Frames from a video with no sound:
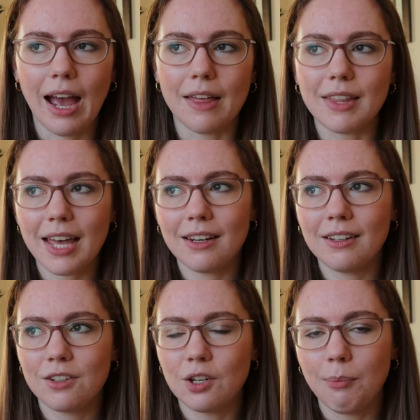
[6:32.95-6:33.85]
And
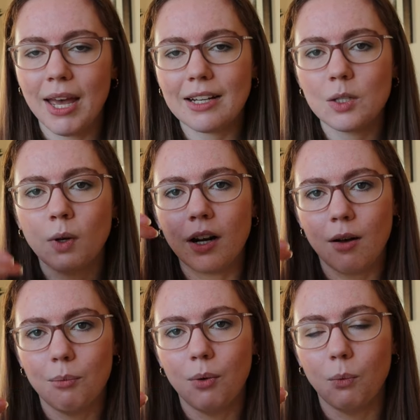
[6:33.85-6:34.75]
then she picked one
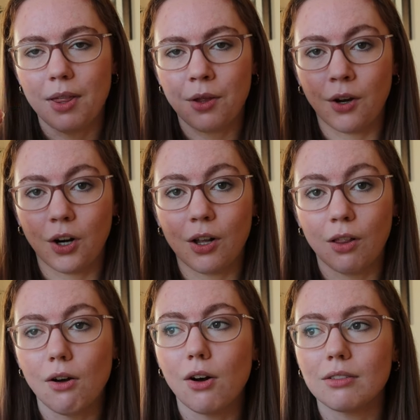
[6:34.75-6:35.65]
up with her
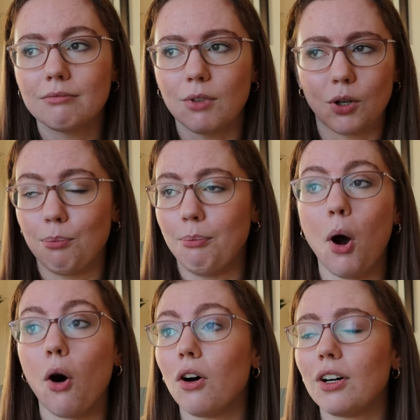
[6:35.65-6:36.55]
claw, her
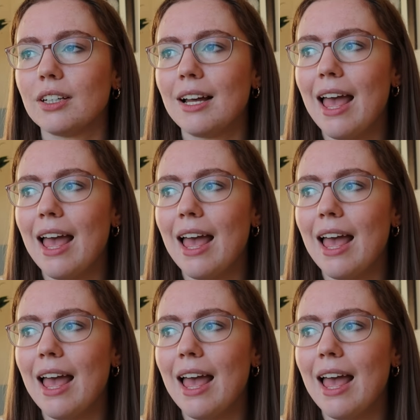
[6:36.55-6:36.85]
paw,